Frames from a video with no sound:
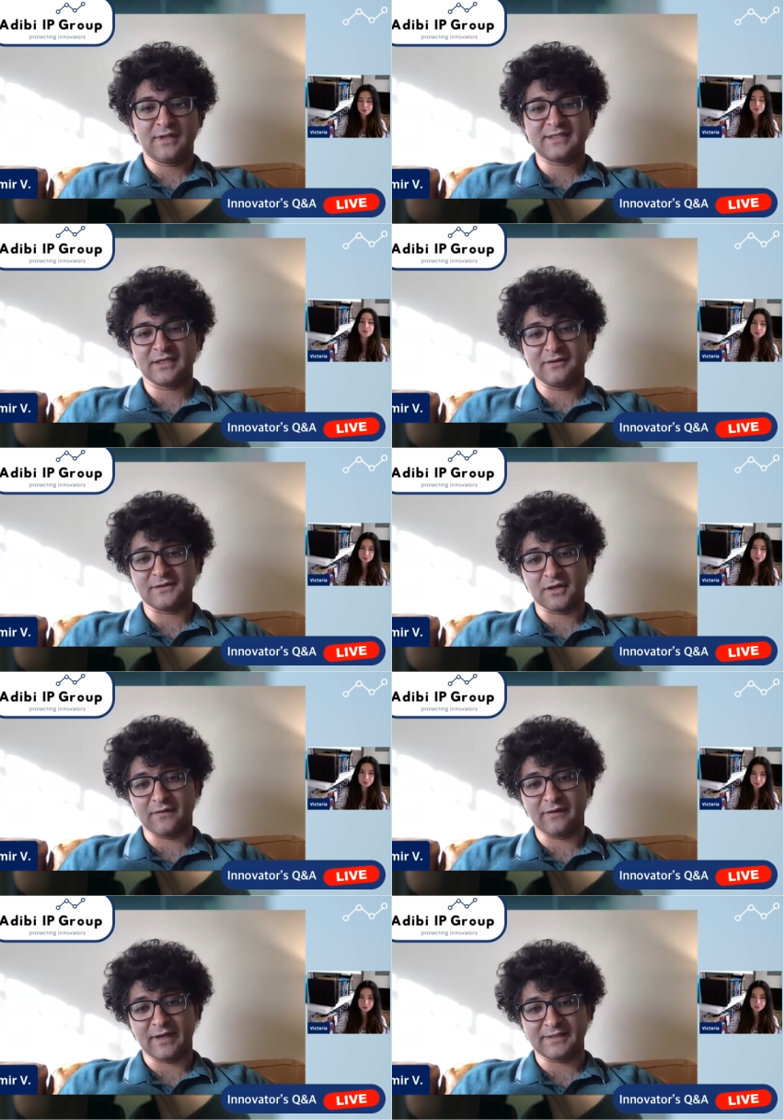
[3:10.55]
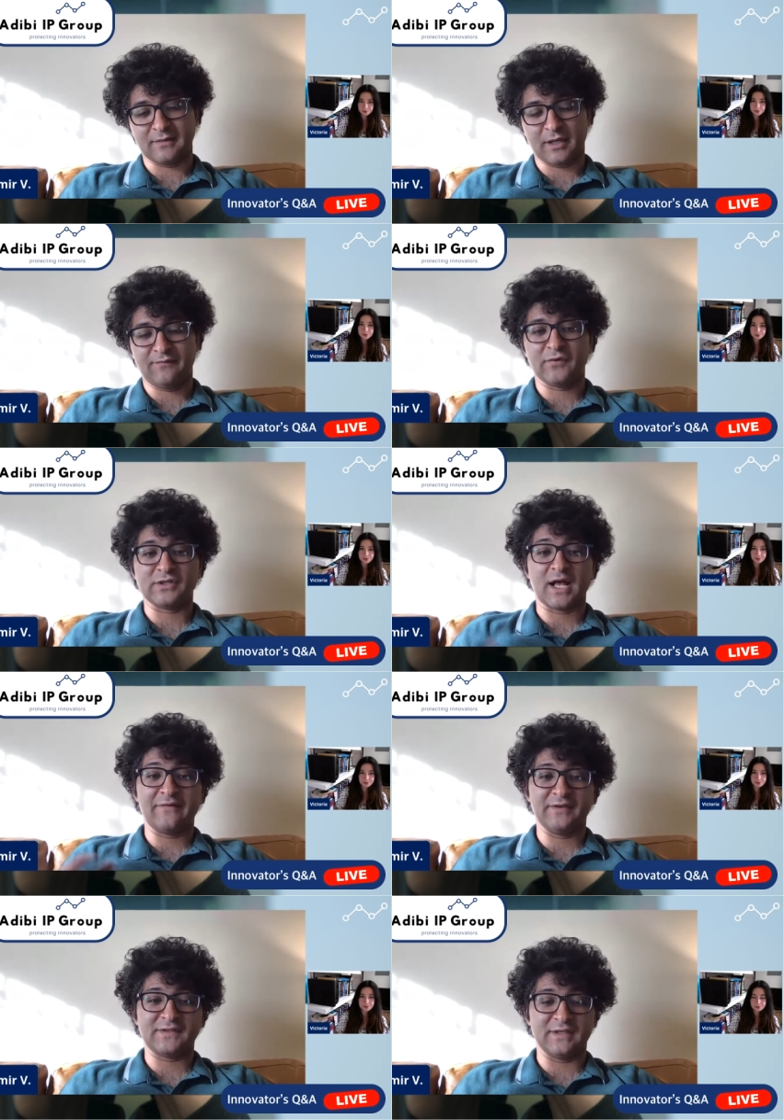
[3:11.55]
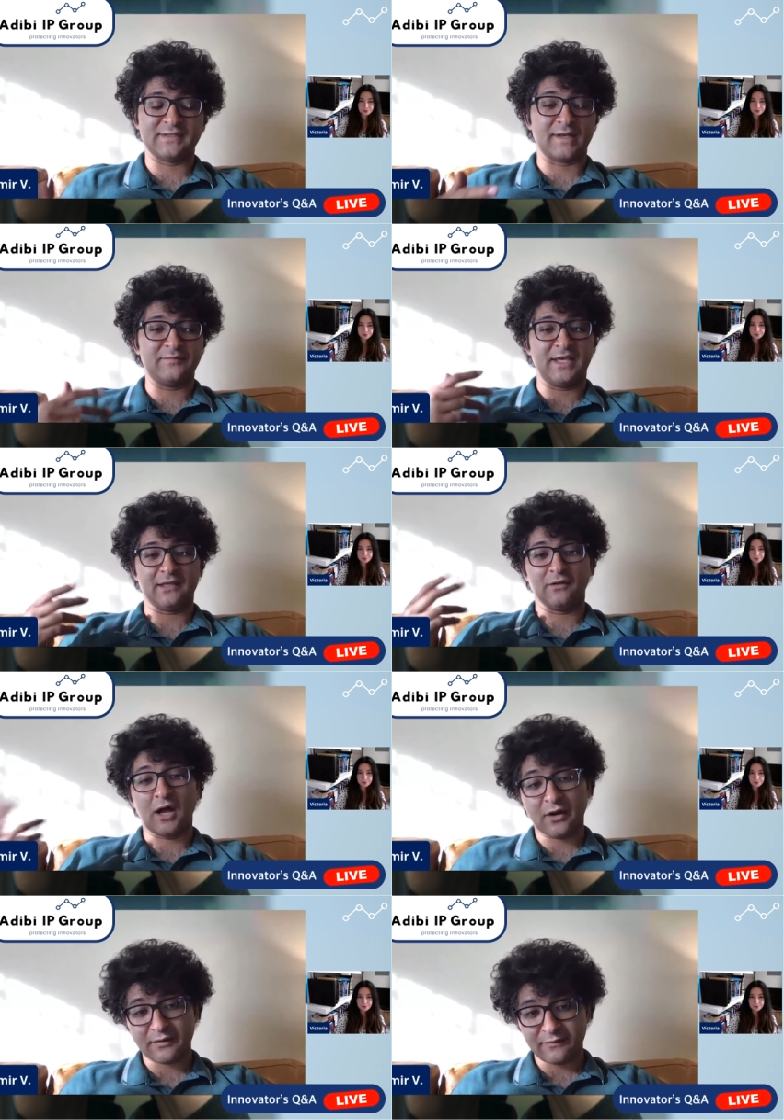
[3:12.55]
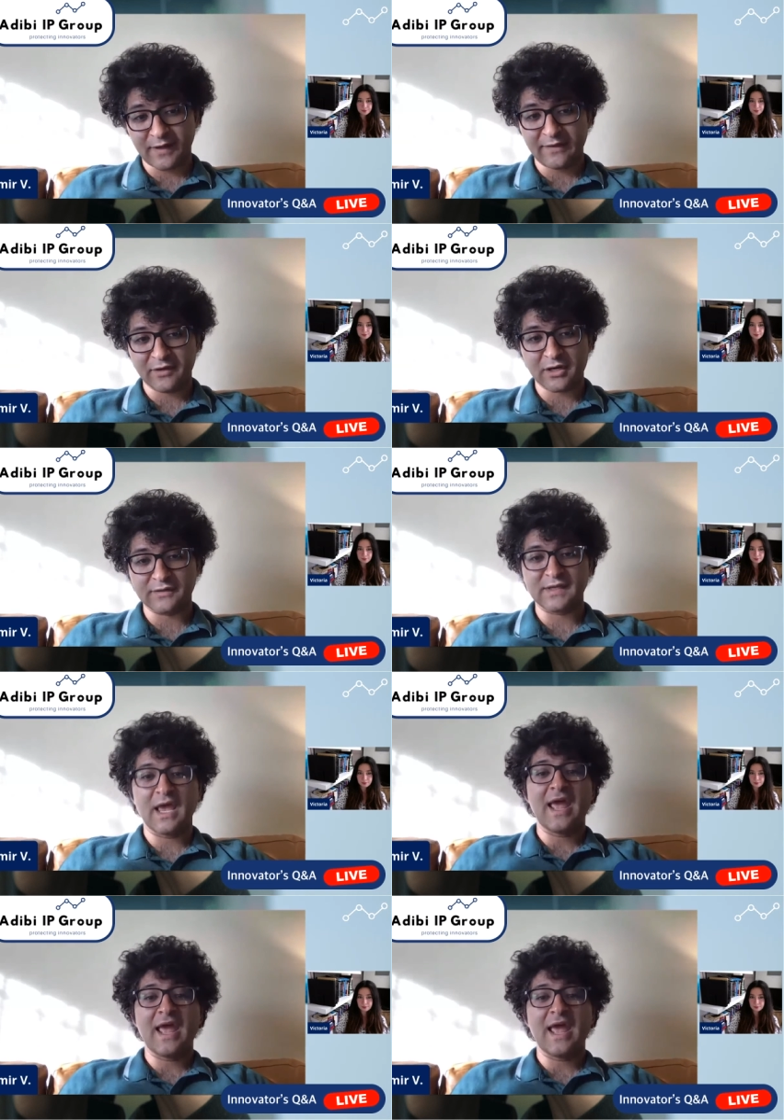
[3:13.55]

That's a conservative estimate. There's obviously some take longer than 5 years,